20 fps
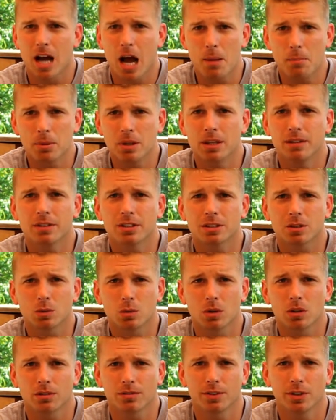I believe this will
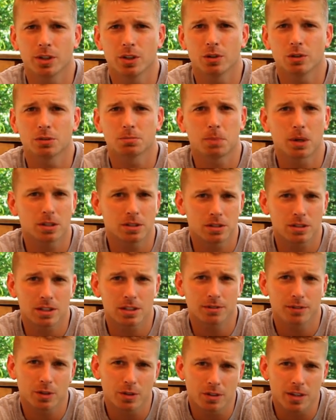work for you,
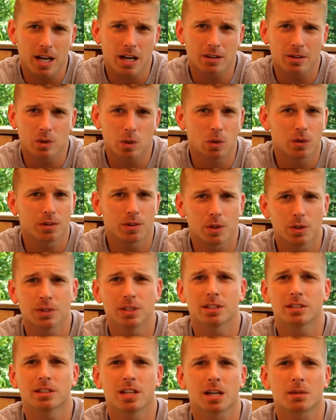especially if you're an outdoor
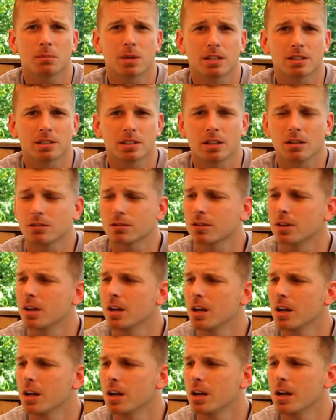enthusiast like myself.
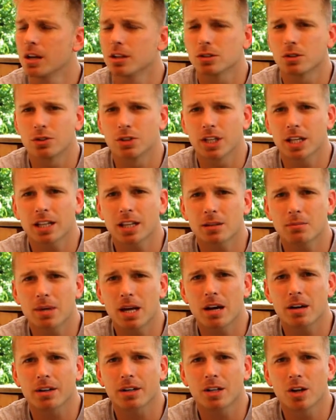So check them
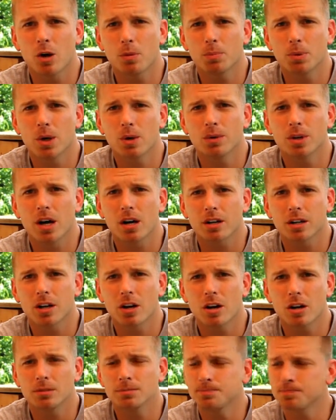out at
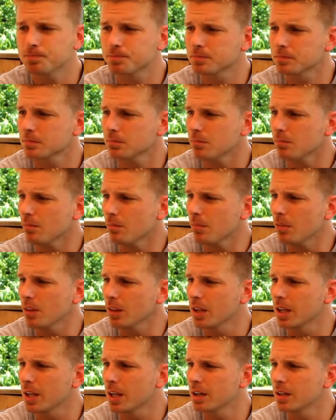GoPro.com,
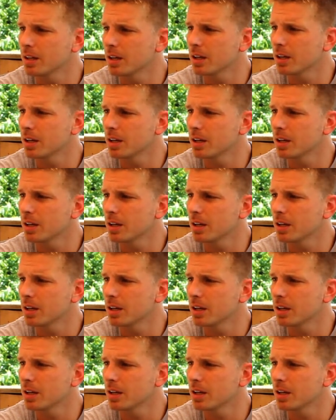and